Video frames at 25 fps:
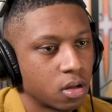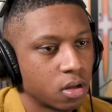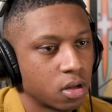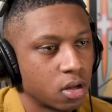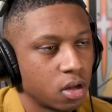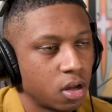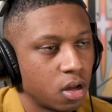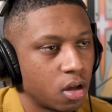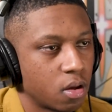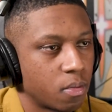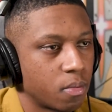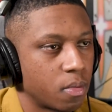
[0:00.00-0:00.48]

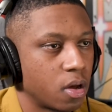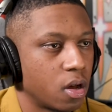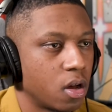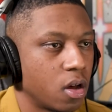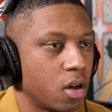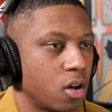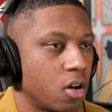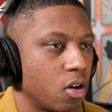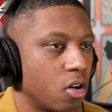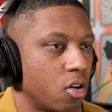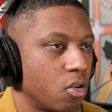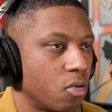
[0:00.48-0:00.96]
Come
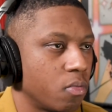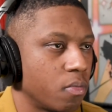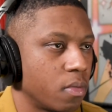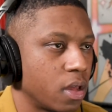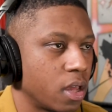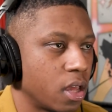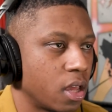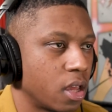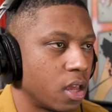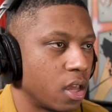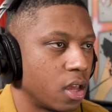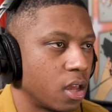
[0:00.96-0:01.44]
on,
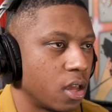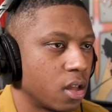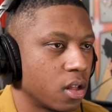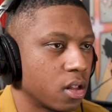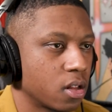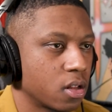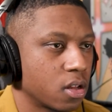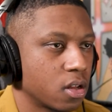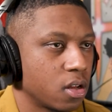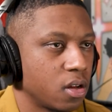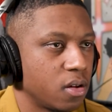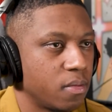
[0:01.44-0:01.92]

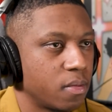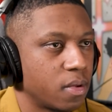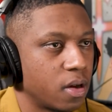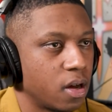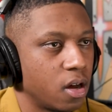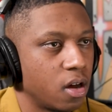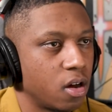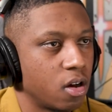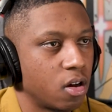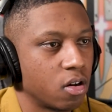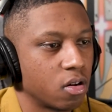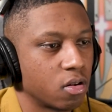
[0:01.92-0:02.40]
man. Come
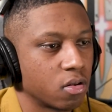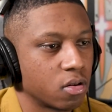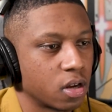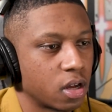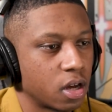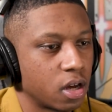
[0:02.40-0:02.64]
on,